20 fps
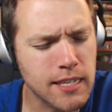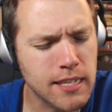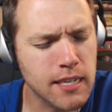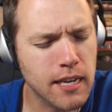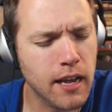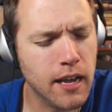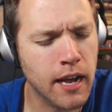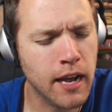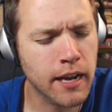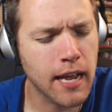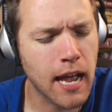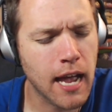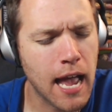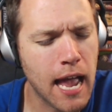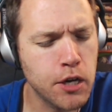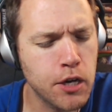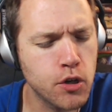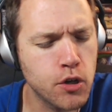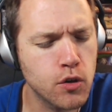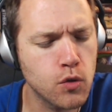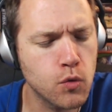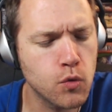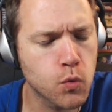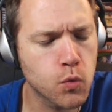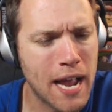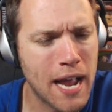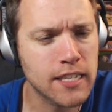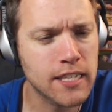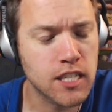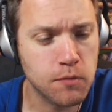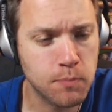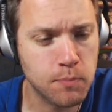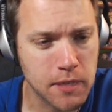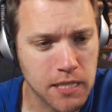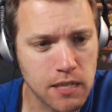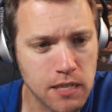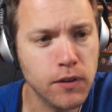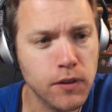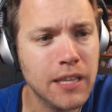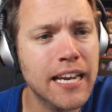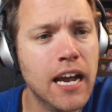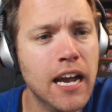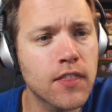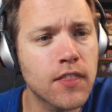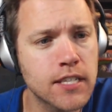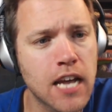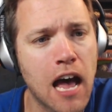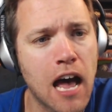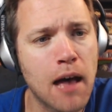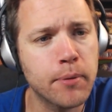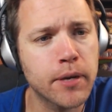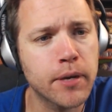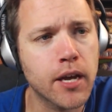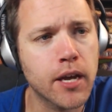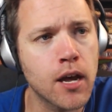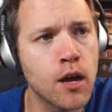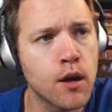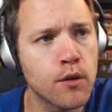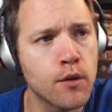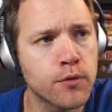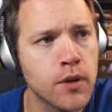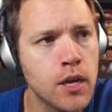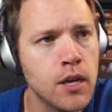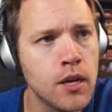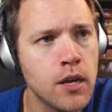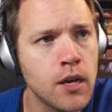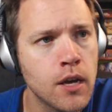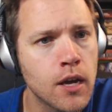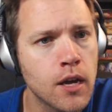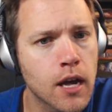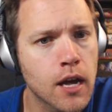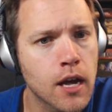that's a guy who writes specifically on the topic of